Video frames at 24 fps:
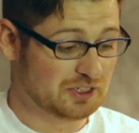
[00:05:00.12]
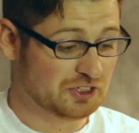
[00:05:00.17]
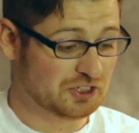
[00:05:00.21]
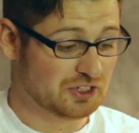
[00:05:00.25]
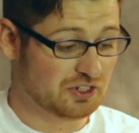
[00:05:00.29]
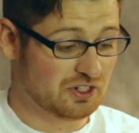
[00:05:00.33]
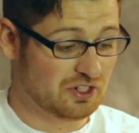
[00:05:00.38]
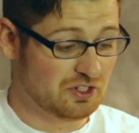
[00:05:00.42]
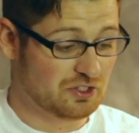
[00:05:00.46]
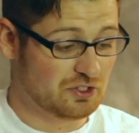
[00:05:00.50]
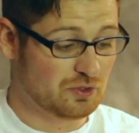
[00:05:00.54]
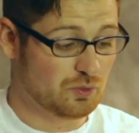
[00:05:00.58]
much
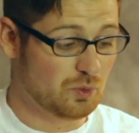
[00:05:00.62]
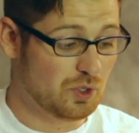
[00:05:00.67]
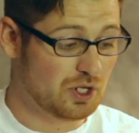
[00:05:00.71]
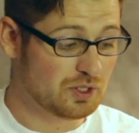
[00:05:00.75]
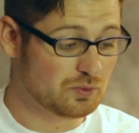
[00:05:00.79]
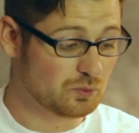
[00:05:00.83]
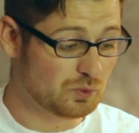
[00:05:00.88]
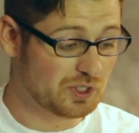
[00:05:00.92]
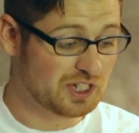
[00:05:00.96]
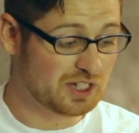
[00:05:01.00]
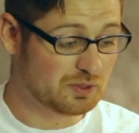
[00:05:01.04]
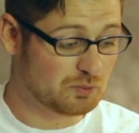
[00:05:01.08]
at all. The
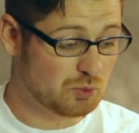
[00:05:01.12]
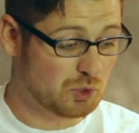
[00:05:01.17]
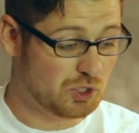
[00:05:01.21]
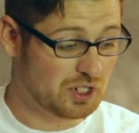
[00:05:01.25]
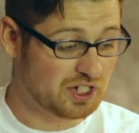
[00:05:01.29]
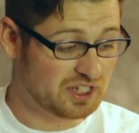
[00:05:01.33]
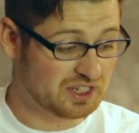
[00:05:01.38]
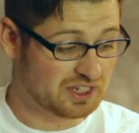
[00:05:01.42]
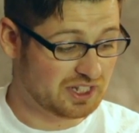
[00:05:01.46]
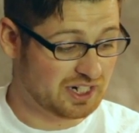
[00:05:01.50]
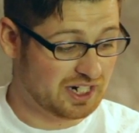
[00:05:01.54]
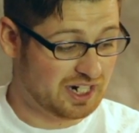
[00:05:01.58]
one weak
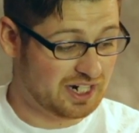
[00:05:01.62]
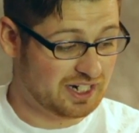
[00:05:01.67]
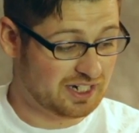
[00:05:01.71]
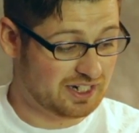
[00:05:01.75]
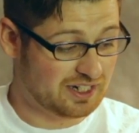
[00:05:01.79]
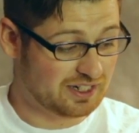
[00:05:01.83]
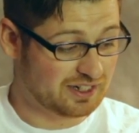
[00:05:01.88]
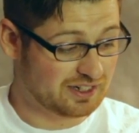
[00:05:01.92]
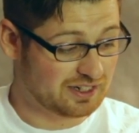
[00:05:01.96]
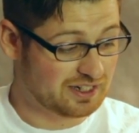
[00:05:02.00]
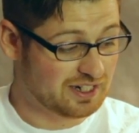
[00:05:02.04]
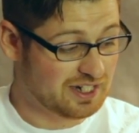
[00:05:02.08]
point that I
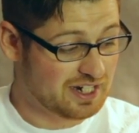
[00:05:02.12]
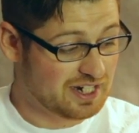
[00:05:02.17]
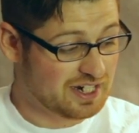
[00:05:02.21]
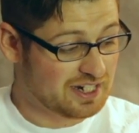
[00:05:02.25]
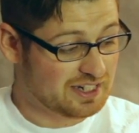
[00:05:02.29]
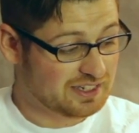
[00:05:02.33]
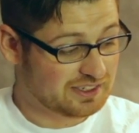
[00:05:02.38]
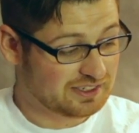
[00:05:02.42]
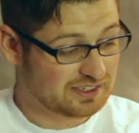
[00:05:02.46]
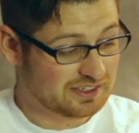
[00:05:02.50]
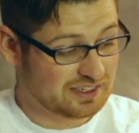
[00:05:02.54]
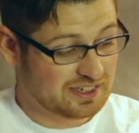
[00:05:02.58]
could
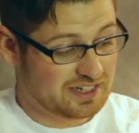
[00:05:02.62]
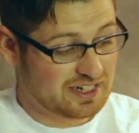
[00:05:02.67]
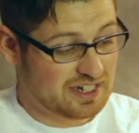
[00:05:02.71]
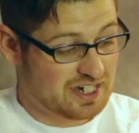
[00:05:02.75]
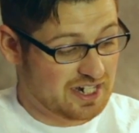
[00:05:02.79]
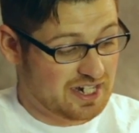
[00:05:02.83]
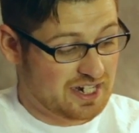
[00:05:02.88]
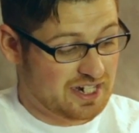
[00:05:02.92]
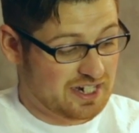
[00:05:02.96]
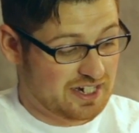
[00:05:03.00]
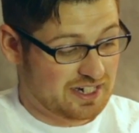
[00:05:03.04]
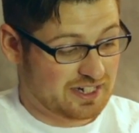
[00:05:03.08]

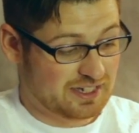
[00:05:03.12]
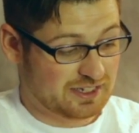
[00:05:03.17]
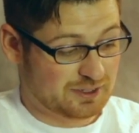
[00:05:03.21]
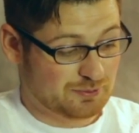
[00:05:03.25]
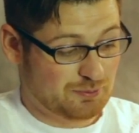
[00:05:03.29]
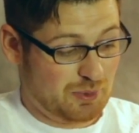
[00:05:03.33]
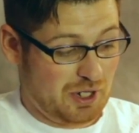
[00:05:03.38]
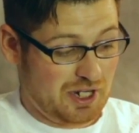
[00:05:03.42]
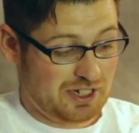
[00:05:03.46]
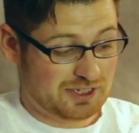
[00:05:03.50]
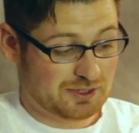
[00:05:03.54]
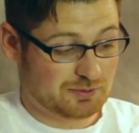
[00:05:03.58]
see
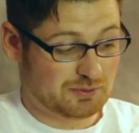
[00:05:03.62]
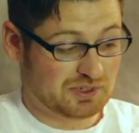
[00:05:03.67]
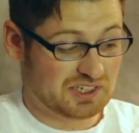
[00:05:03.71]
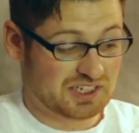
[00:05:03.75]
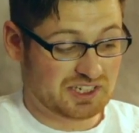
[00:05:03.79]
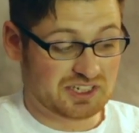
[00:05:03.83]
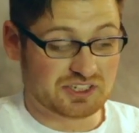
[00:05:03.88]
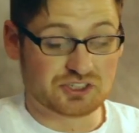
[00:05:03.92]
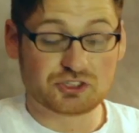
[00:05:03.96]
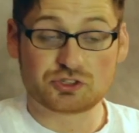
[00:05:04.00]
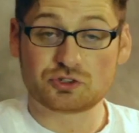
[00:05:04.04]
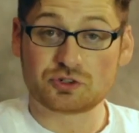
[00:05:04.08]
is
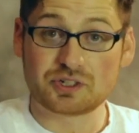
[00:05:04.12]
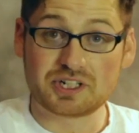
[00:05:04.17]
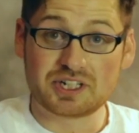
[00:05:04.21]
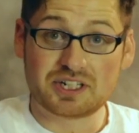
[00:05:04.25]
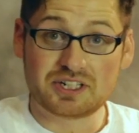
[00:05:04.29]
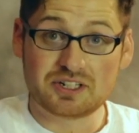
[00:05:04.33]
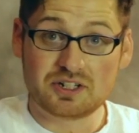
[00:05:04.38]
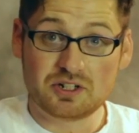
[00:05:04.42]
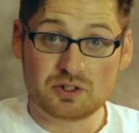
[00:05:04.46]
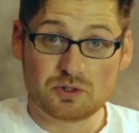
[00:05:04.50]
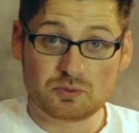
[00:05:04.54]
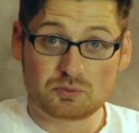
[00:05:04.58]
possibly the
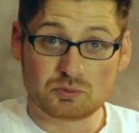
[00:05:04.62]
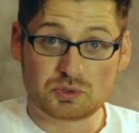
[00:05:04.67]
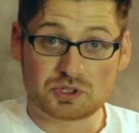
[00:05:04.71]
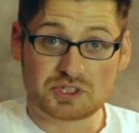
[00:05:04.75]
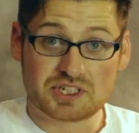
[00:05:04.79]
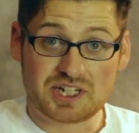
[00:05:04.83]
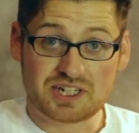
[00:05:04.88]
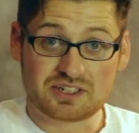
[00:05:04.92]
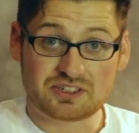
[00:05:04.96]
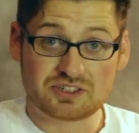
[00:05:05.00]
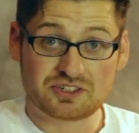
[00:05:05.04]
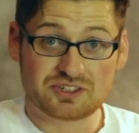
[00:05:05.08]
screen
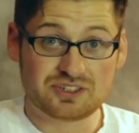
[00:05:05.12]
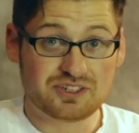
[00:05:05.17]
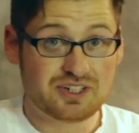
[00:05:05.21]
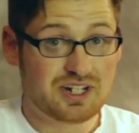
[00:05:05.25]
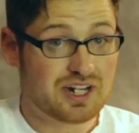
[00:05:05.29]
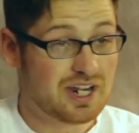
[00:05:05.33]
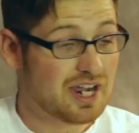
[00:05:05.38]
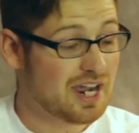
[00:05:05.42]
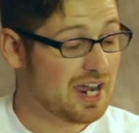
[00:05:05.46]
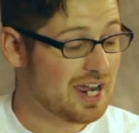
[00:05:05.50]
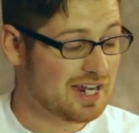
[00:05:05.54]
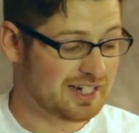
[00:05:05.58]

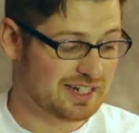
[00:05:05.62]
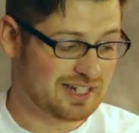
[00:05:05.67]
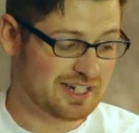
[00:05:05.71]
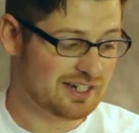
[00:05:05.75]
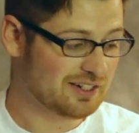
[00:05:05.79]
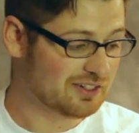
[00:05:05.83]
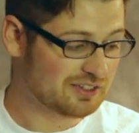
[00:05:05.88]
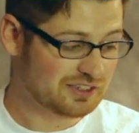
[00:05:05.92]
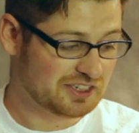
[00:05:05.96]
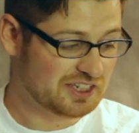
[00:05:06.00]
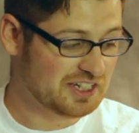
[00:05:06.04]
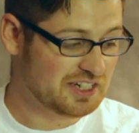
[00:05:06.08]
protector. I
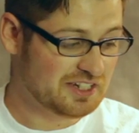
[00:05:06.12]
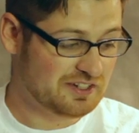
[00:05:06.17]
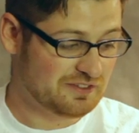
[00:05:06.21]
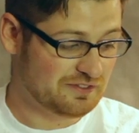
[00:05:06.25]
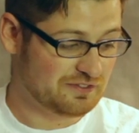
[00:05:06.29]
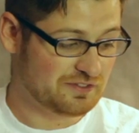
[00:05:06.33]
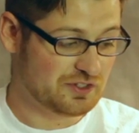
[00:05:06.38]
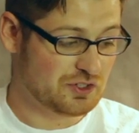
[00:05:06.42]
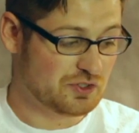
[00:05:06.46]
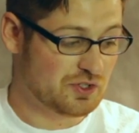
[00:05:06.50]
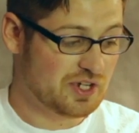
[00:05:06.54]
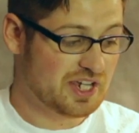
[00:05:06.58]
guarantee
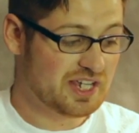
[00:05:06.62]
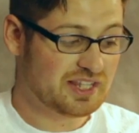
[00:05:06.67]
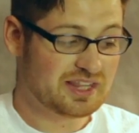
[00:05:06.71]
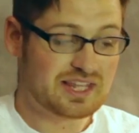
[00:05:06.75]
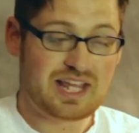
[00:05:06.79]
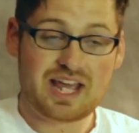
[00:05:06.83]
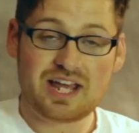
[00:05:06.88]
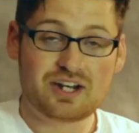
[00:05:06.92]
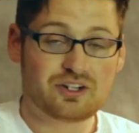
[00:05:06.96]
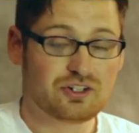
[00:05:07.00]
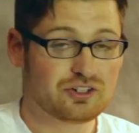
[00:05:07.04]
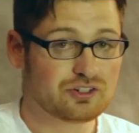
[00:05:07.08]
if you
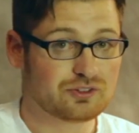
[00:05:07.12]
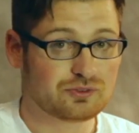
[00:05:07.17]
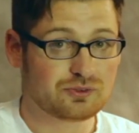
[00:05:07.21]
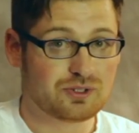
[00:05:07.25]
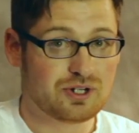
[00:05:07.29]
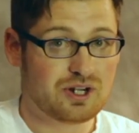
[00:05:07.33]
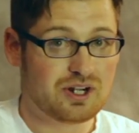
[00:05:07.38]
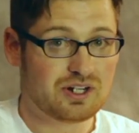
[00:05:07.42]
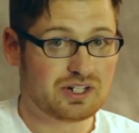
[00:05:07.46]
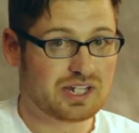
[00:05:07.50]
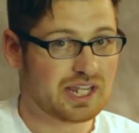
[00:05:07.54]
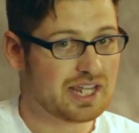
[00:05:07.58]
hit that on a
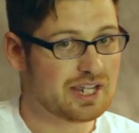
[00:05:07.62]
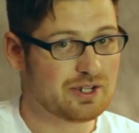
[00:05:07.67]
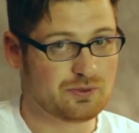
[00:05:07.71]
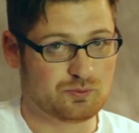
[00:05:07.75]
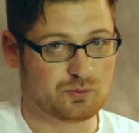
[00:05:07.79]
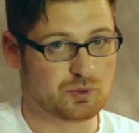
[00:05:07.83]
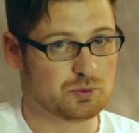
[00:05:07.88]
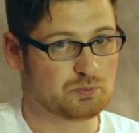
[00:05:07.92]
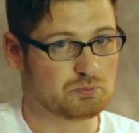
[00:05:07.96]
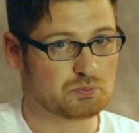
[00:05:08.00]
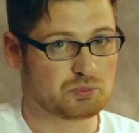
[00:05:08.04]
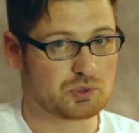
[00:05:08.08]
rock,
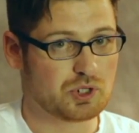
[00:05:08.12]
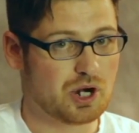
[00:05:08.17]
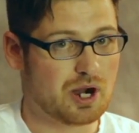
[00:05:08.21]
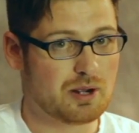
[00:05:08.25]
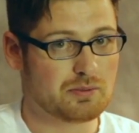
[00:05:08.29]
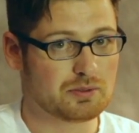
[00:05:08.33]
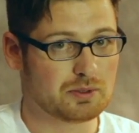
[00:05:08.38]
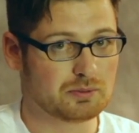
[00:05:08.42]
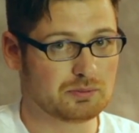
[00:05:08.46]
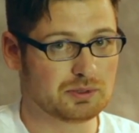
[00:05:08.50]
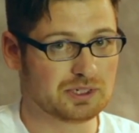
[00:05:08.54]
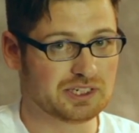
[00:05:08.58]
it would
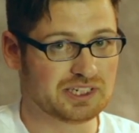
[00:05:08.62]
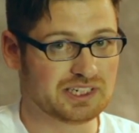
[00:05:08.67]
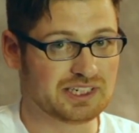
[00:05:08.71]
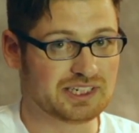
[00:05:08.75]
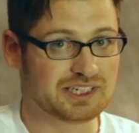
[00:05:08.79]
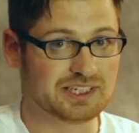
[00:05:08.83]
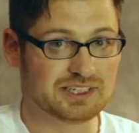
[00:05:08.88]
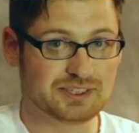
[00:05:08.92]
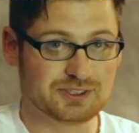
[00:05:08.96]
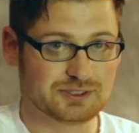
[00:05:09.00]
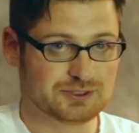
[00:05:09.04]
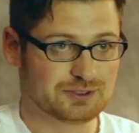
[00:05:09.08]

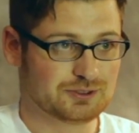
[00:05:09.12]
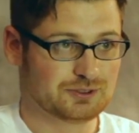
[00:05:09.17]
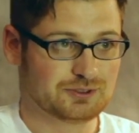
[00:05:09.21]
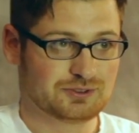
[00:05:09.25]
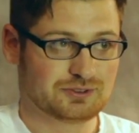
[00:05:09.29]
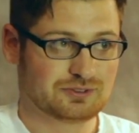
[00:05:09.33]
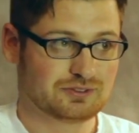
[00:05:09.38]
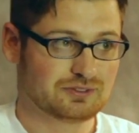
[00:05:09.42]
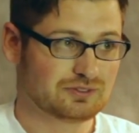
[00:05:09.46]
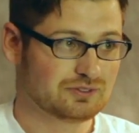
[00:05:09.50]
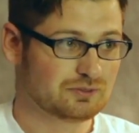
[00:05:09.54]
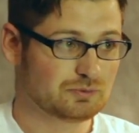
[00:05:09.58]
probably
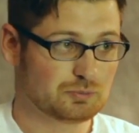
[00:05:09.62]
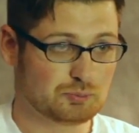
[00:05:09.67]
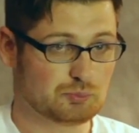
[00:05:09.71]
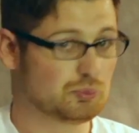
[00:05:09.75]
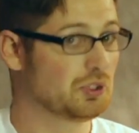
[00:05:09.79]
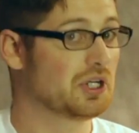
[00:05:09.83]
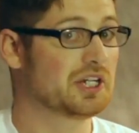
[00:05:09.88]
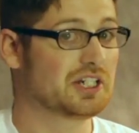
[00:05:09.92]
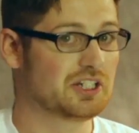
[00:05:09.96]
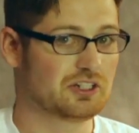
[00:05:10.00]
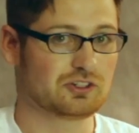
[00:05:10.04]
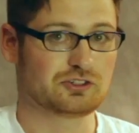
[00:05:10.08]

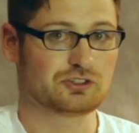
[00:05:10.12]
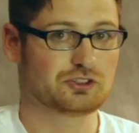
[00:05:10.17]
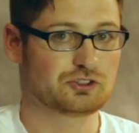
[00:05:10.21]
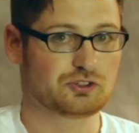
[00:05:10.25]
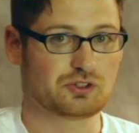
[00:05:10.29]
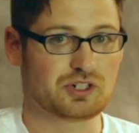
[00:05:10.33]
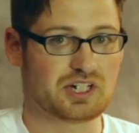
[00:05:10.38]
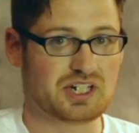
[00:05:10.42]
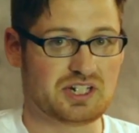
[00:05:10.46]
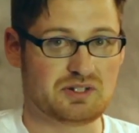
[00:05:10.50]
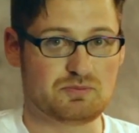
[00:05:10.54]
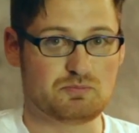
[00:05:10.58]
break your
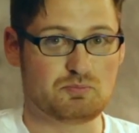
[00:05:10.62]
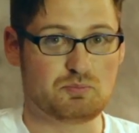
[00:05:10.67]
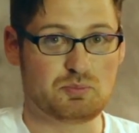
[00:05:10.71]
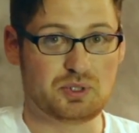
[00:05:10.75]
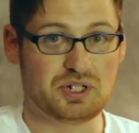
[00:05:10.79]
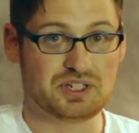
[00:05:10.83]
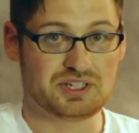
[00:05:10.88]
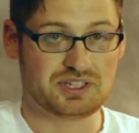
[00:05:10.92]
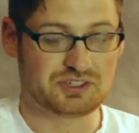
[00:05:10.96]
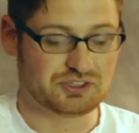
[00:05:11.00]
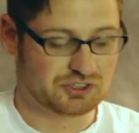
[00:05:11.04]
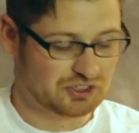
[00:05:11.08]
screen.
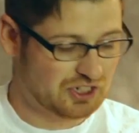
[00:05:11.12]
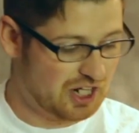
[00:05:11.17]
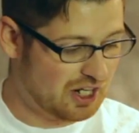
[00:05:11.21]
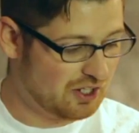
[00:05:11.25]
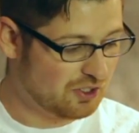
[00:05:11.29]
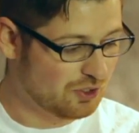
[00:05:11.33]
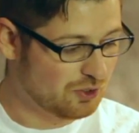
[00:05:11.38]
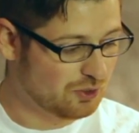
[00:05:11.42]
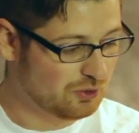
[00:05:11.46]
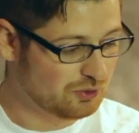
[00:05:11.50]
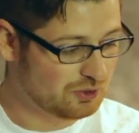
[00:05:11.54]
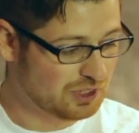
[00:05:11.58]
But there's
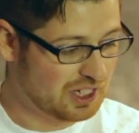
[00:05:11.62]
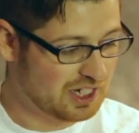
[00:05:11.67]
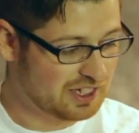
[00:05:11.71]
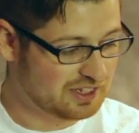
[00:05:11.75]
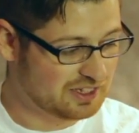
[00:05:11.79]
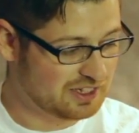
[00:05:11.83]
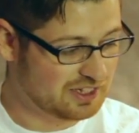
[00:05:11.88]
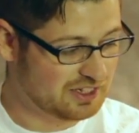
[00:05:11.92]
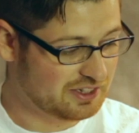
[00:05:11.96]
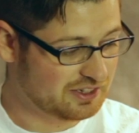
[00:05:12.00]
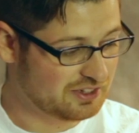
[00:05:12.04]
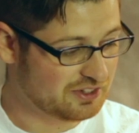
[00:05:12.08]
not a whole
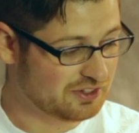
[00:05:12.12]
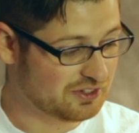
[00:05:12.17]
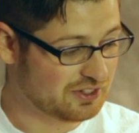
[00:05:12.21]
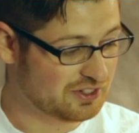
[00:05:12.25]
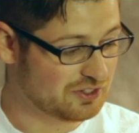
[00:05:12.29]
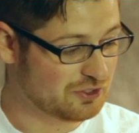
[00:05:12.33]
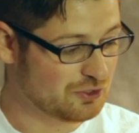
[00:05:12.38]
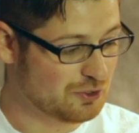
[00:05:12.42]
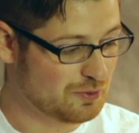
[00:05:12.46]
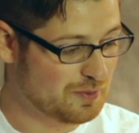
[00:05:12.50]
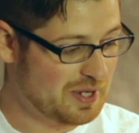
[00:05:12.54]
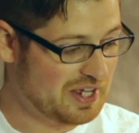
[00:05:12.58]
lot that you
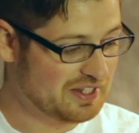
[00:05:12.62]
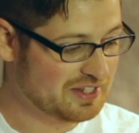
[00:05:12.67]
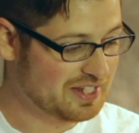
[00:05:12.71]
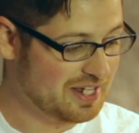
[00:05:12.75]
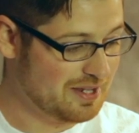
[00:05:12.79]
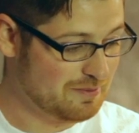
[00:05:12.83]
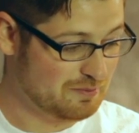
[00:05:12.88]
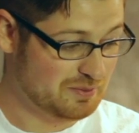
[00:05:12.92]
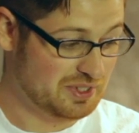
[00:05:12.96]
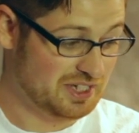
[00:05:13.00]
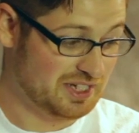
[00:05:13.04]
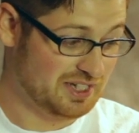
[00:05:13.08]
can do about
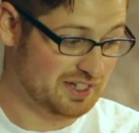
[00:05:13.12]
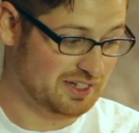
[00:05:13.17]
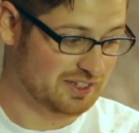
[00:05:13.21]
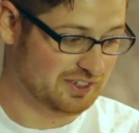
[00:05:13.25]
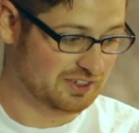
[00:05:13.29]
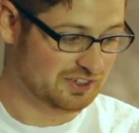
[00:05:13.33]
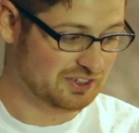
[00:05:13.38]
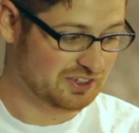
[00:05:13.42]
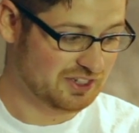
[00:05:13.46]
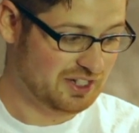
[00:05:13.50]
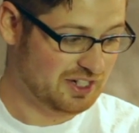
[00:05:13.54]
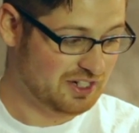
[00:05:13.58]
that
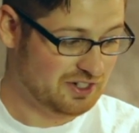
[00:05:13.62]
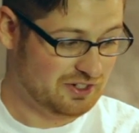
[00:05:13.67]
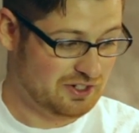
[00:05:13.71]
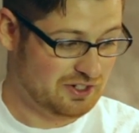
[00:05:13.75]
because